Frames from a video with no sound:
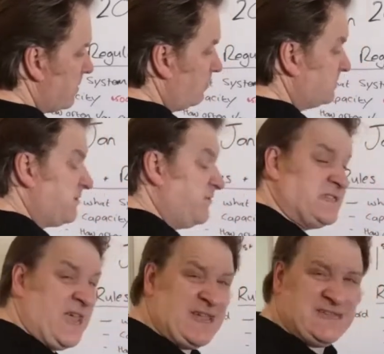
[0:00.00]
once every
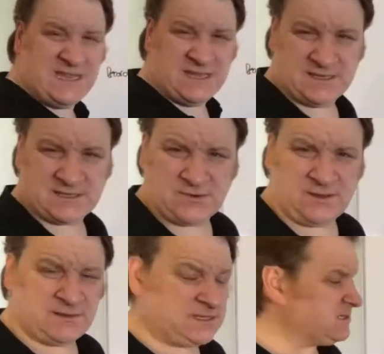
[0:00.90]
10 years,
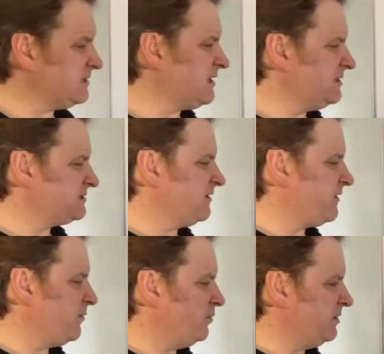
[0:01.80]
right? This is the kind of stuff
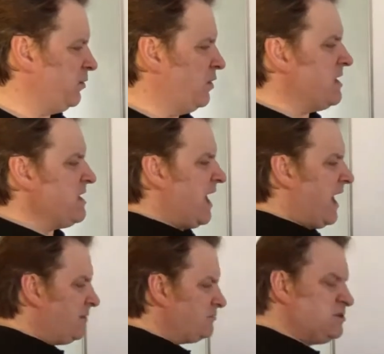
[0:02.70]
they want to know.
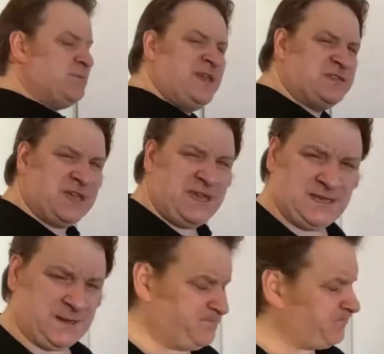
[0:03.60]
How do you maintain
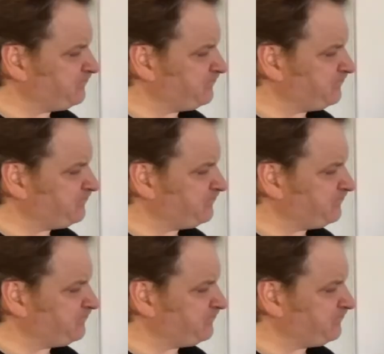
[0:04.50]
it?